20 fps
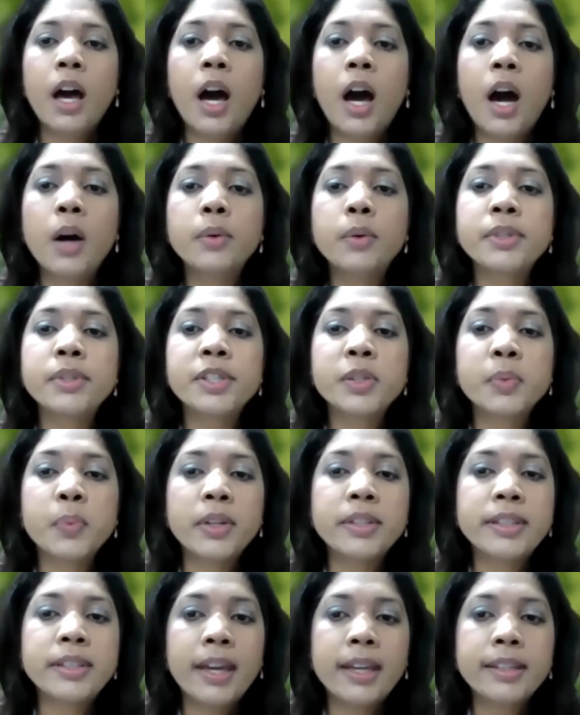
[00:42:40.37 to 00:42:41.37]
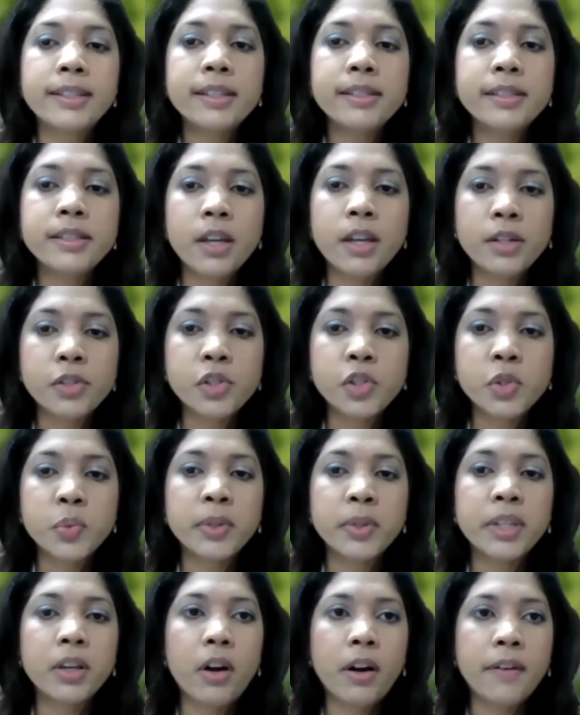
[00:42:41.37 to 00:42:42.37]
How does one get in touch
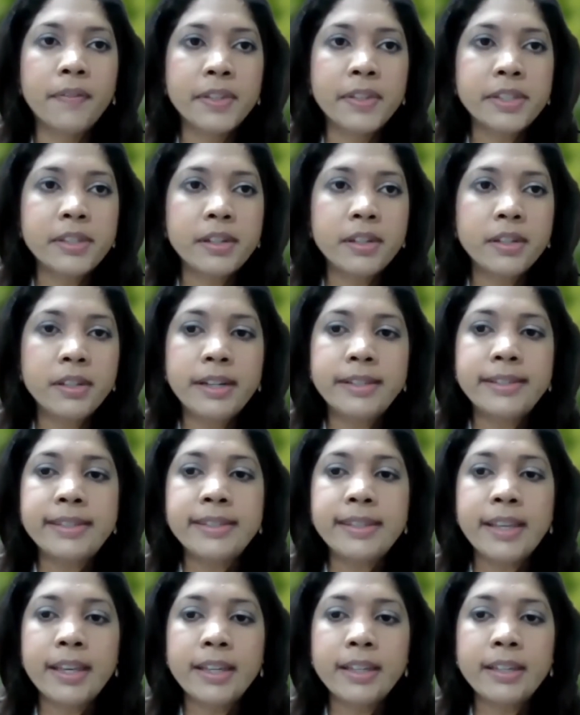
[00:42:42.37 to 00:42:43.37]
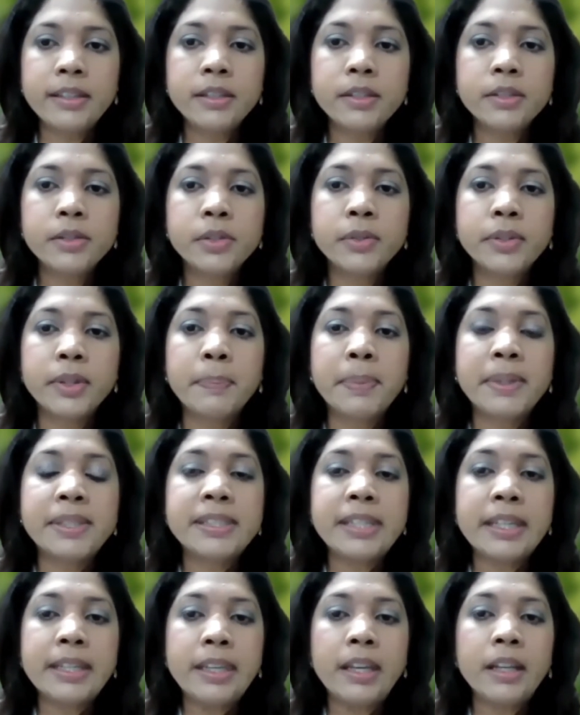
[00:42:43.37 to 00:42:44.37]
with the officer assigned to the
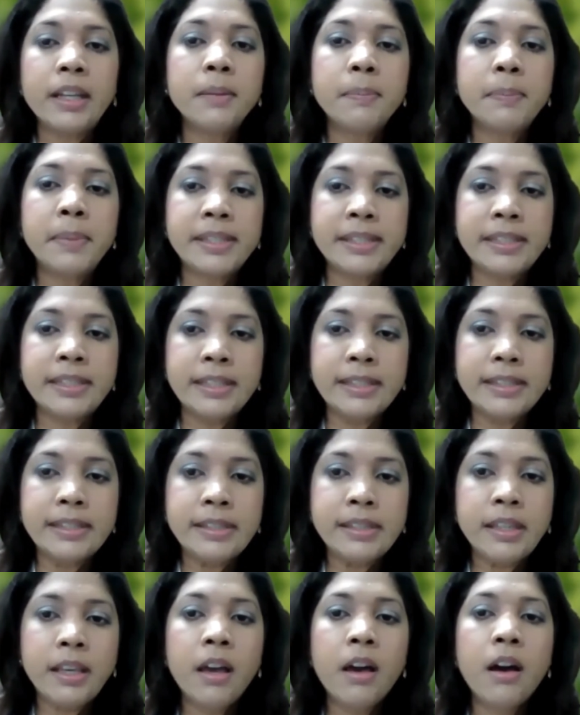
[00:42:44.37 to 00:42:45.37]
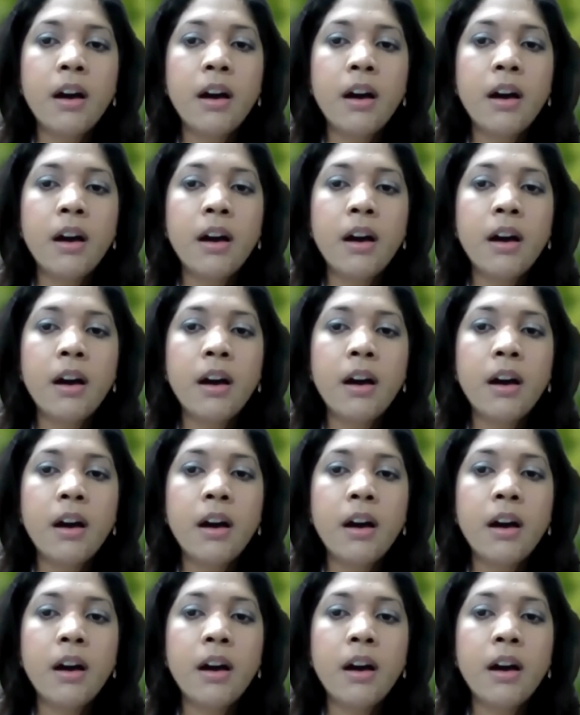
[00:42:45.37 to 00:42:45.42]
particular business